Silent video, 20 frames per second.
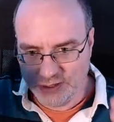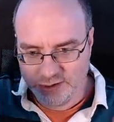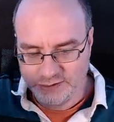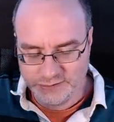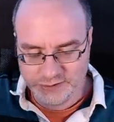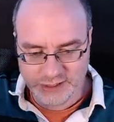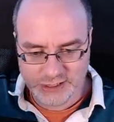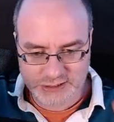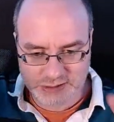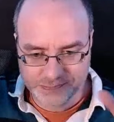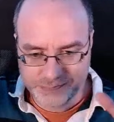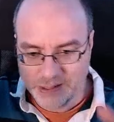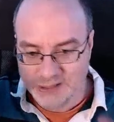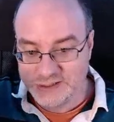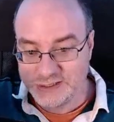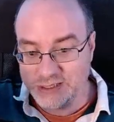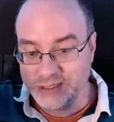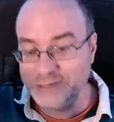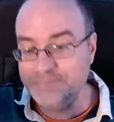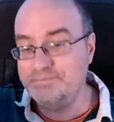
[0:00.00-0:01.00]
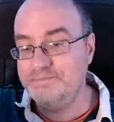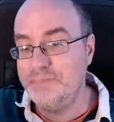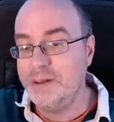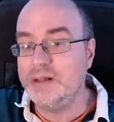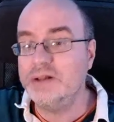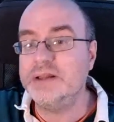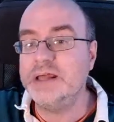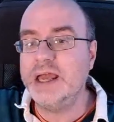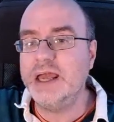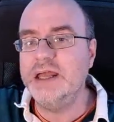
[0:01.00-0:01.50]
it's basically
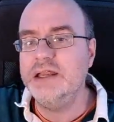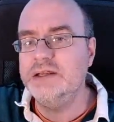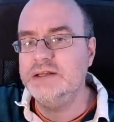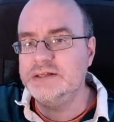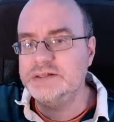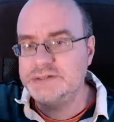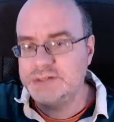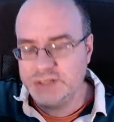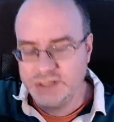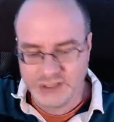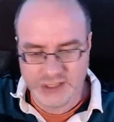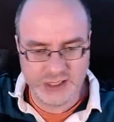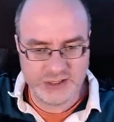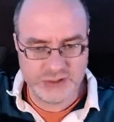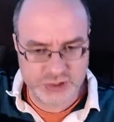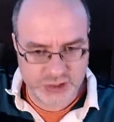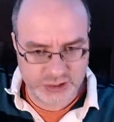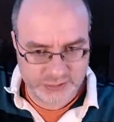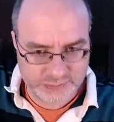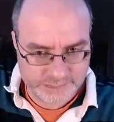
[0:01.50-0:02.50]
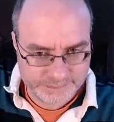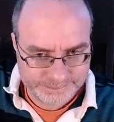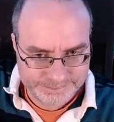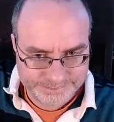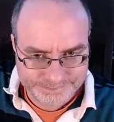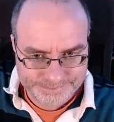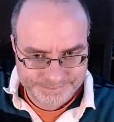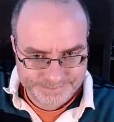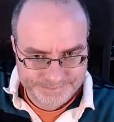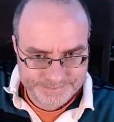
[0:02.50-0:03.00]
built into the kitchen.
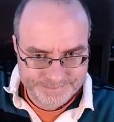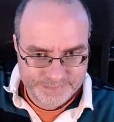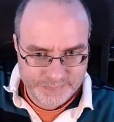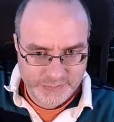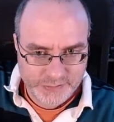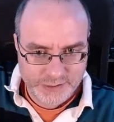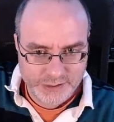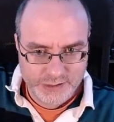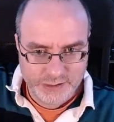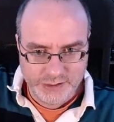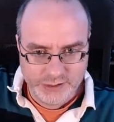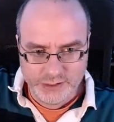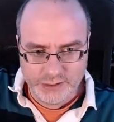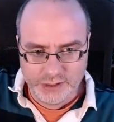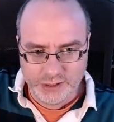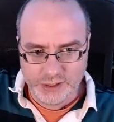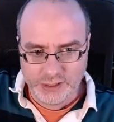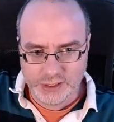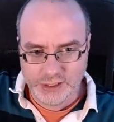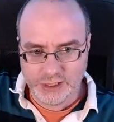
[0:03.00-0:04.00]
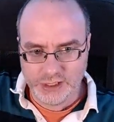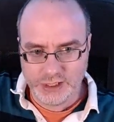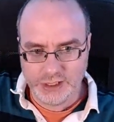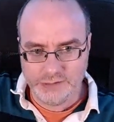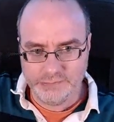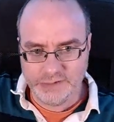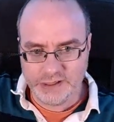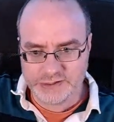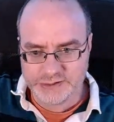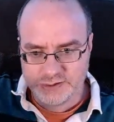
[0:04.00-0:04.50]

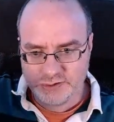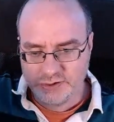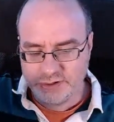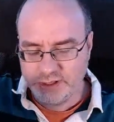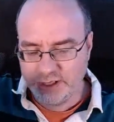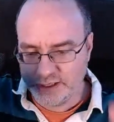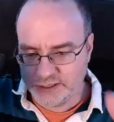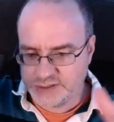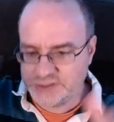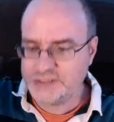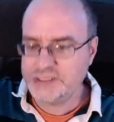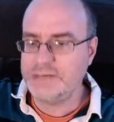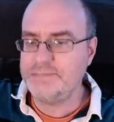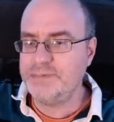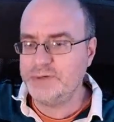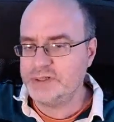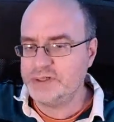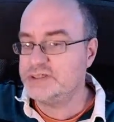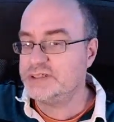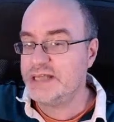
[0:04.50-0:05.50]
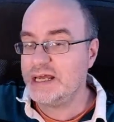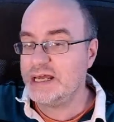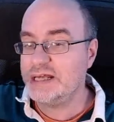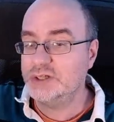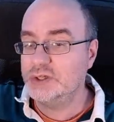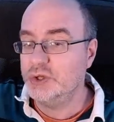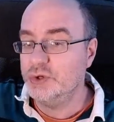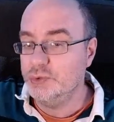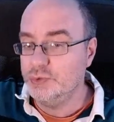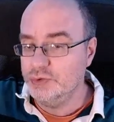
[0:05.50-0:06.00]
It's not like separate
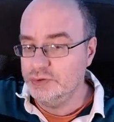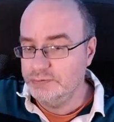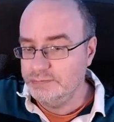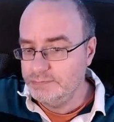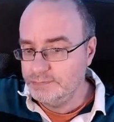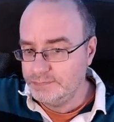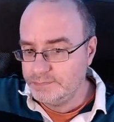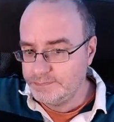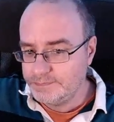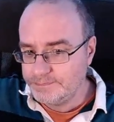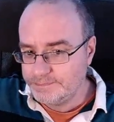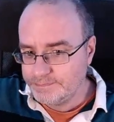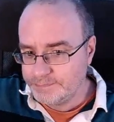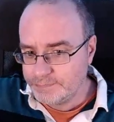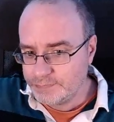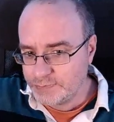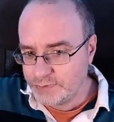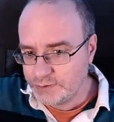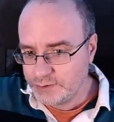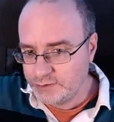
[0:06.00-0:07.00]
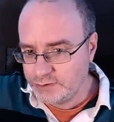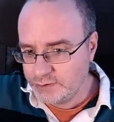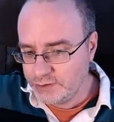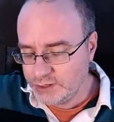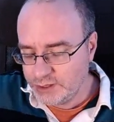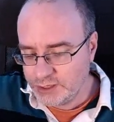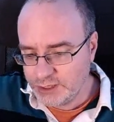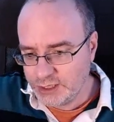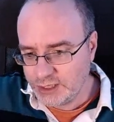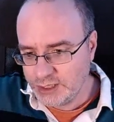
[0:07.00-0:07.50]
standalone.
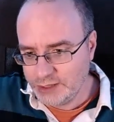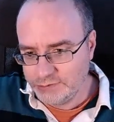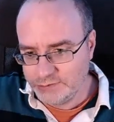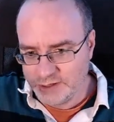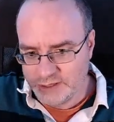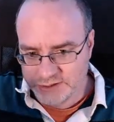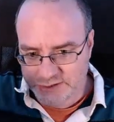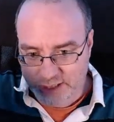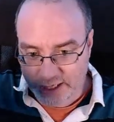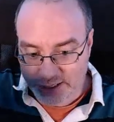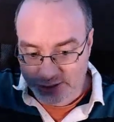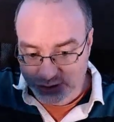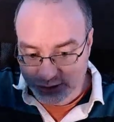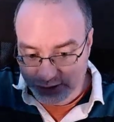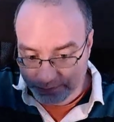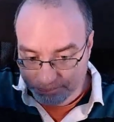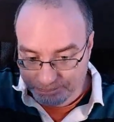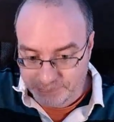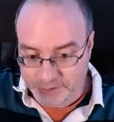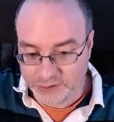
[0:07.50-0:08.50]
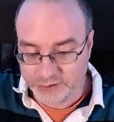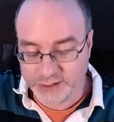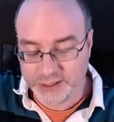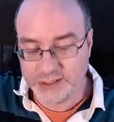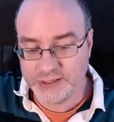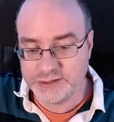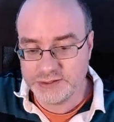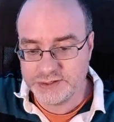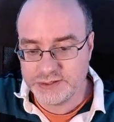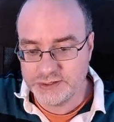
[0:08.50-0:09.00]
It's actually built
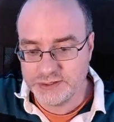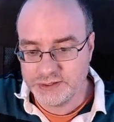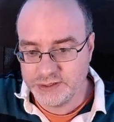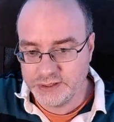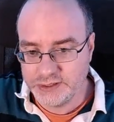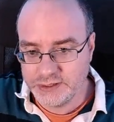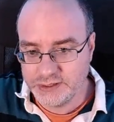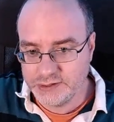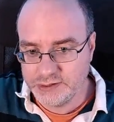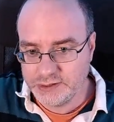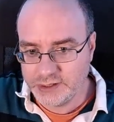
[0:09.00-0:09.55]
into the